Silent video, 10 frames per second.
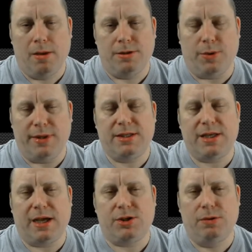So in this
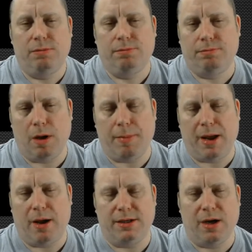section
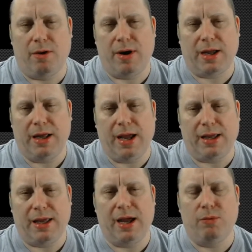about a direct
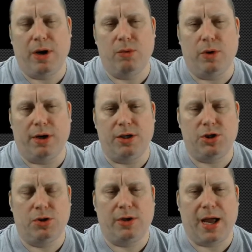connect gateway, we're going to
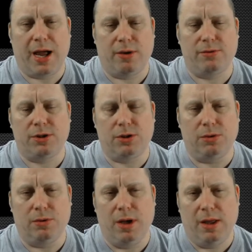show you how
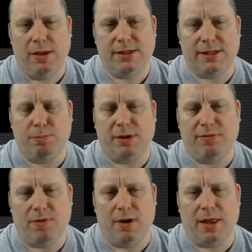to
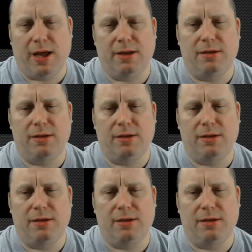simplify that